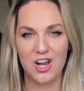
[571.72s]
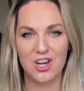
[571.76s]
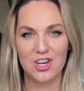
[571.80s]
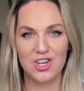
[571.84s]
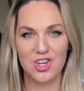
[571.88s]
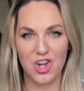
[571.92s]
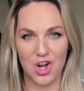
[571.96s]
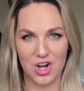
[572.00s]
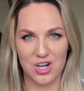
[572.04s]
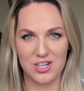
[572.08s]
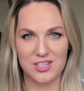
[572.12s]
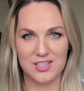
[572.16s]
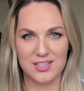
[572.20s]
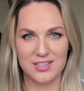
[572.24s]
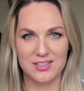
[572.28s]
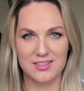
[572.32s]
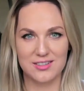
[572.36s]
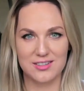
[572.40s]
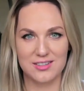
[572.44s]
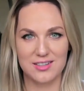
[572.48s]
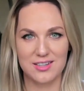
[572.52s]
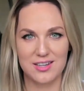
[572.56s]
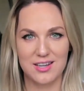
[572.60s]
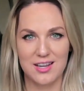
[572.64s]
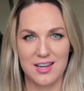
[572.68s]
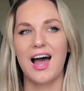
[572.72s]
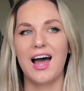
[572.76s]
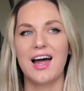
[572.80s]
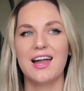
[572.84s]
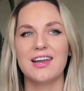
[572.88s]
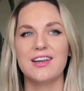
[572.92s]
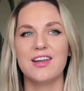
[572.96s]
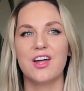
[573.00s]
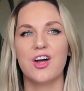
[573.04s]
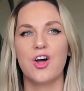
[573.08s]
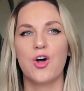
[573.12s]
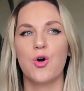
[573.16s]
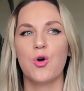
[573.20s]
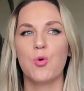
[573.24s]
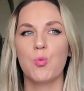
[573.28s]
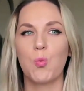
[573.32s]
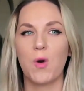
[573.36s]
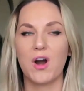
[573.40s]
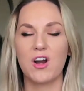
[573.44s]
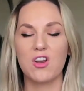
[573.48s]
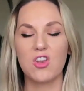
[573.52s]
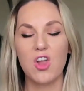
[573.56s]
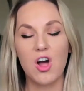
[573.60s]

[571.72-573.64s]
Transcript: Lachlan. And where